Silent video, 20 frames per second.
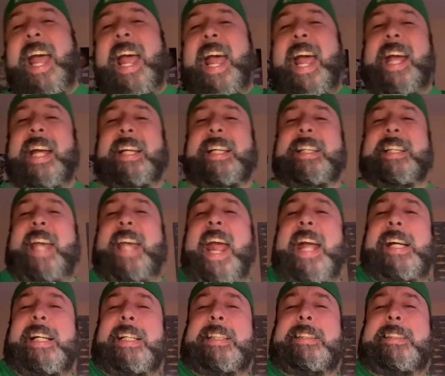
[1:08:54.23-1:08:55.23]
and
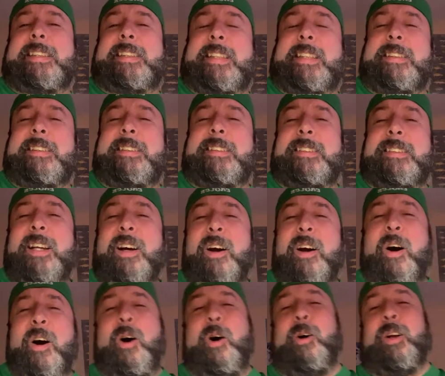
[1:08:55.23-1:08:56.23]
cakes and
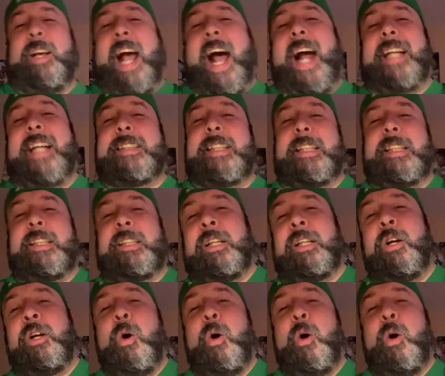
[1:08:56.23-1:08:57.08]
all kinds of